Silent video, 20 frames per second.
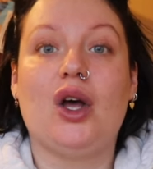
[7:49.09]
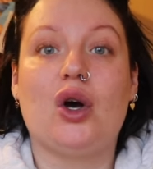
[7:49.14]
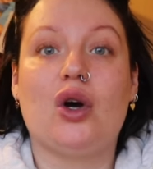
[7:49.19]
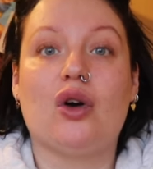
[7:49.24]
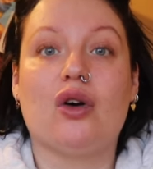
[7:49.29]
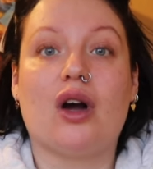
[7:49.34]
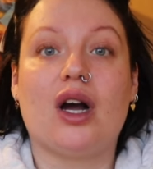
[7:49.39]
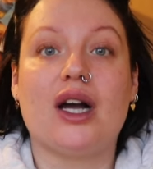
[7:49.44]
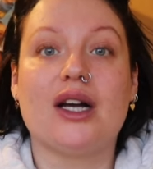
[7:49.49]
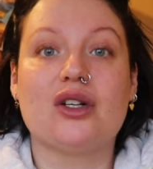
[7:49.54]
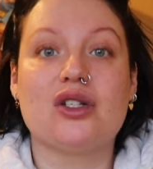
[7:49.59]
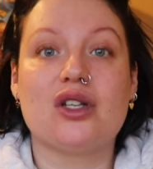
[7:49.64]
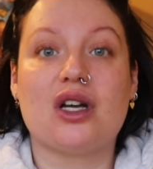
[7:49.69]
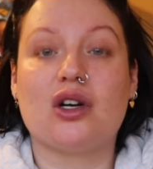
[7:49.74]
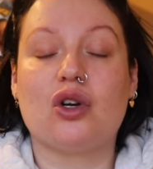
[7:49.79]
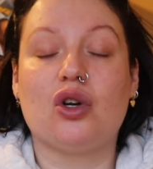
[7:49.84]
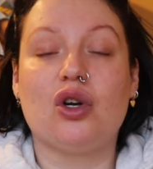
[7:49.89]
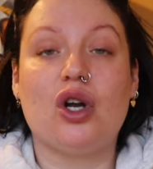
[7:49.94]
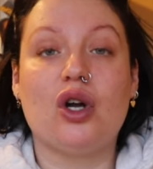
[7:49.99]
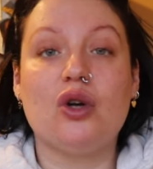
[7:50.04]
Alright, because I
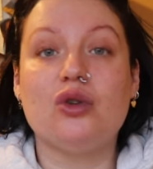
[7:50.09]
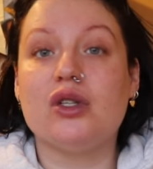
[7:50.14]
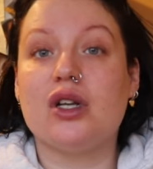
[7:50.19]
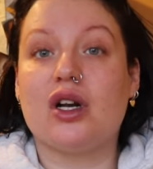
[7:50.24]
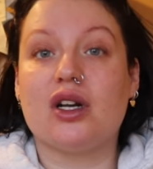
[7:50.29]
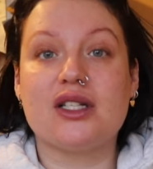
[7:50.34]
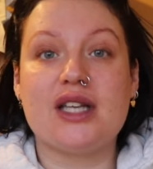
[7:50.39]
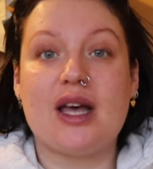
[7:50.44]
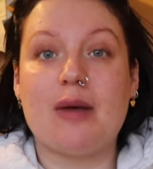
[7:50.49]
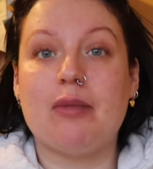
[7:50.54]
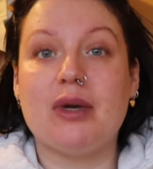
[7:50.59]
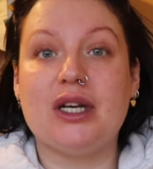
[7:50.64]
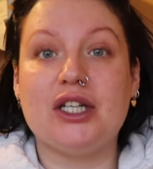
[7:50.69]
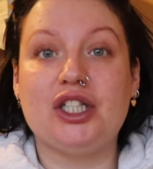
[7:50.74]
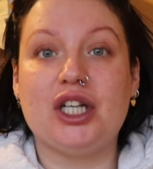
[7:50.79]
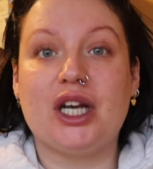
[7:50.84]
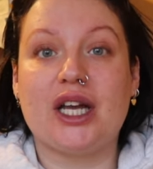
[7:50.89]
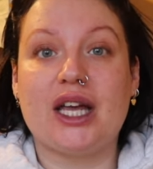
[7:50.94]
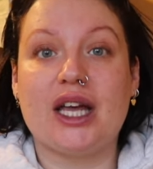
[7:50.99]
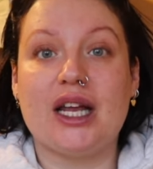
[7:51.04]
got loads of like 10p
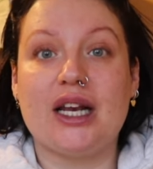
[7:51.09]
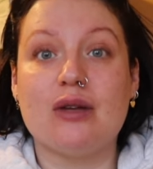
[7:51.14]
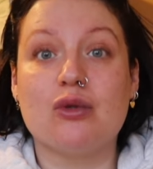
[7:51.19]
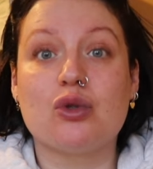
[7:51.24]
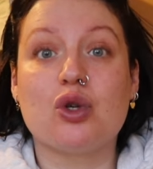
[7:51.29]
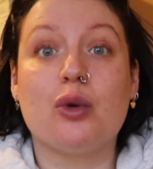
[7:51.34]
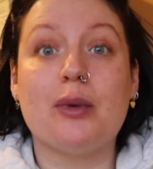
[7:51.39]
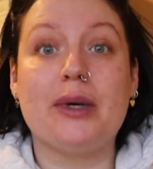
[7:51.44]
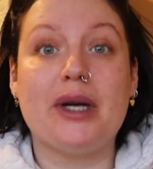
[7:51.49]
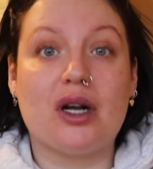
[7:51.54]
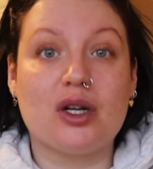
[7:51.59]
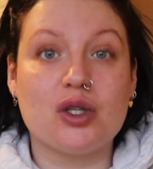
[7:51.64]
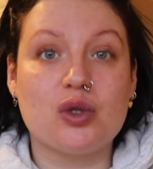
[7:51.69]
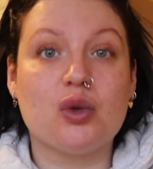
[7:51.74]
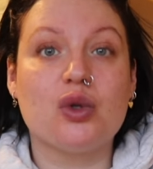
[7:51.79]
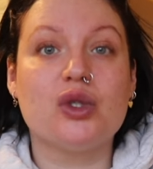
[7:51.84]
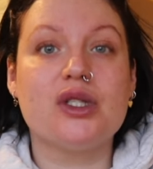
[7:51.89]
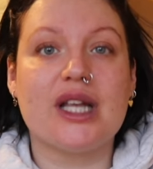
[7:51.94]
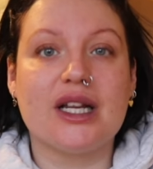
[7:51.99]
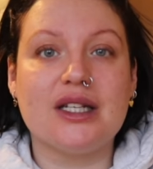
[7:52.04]
chicken. It was coming like
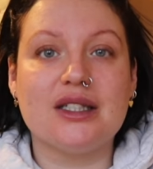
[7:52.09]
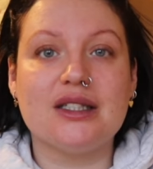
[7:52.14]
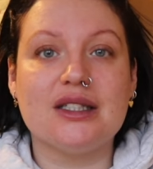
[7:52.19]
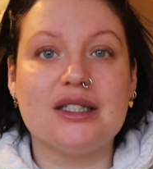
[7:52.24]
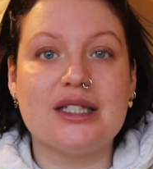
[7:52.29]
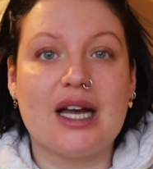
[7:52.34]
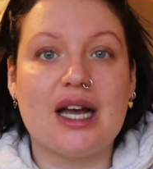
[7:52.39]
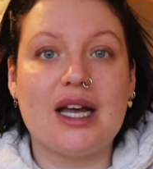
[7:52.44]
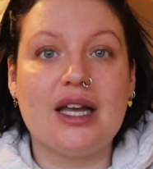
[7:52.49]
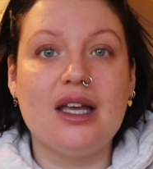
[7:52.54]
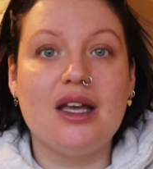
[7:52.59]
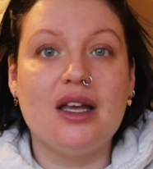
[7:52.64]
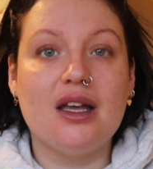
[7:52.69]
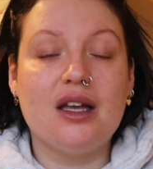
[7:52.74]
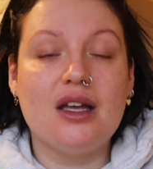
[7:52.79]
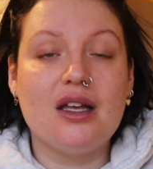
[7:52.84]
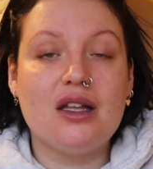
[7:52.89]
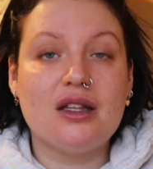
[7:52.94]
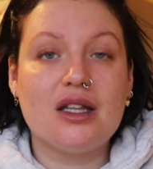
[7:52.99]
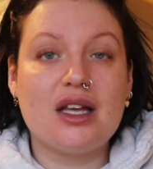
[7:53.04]
towards the end of the day.
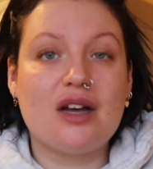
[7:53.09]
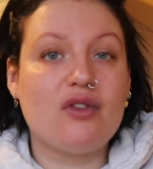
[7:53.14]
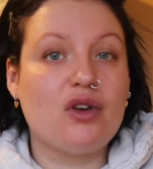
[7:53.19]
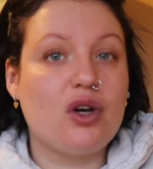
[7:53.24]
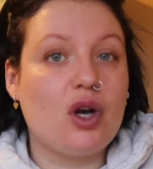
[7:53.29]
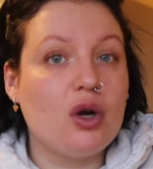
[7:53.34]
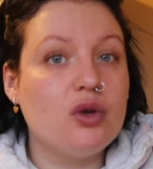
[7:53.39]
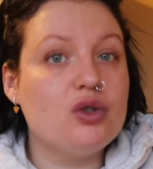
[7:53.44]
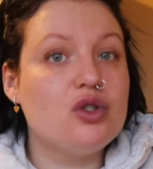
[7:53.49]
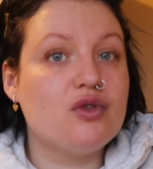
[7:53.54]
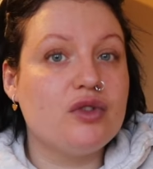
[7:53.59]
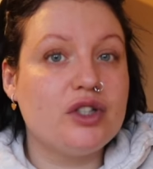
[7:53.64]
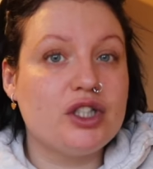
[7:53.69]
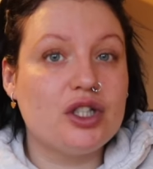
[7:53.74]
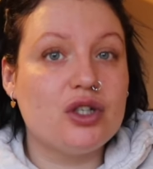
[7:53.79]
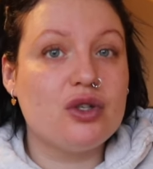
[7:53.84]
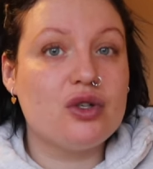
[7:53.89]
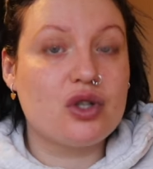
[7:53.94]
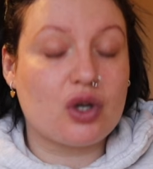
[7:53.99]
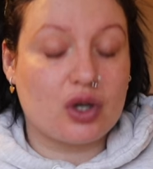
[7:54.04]
They have loads of
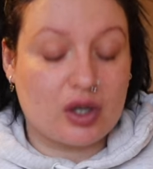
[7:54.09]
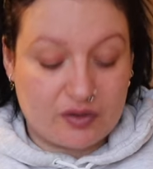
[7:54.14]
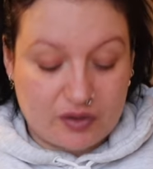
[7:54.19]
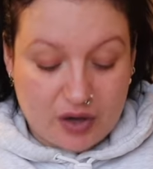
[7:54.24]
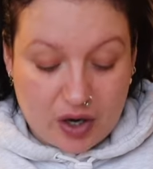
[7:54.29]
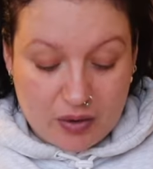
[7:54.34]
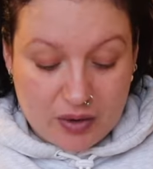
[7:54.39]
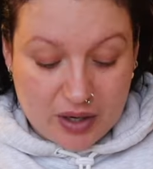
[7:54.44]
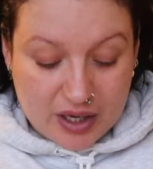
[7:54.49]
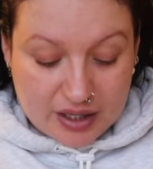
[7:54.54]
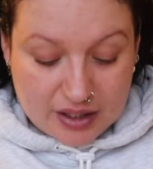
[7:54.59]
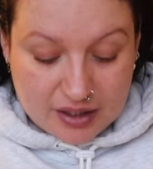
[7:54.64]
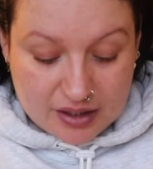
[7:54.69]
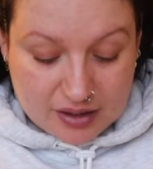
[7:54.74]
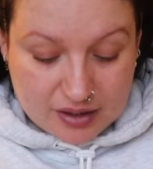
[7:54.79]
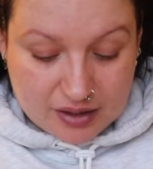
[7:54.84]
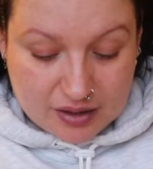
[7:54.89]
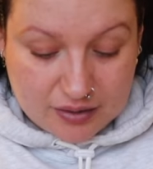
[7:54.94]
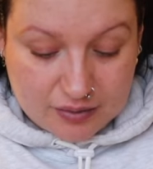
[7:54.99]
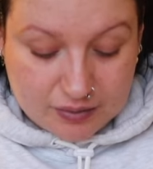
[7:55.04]
reduced on, I've
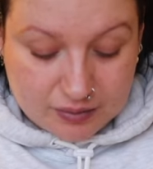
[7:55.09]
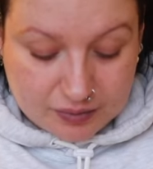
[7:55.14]
noticed.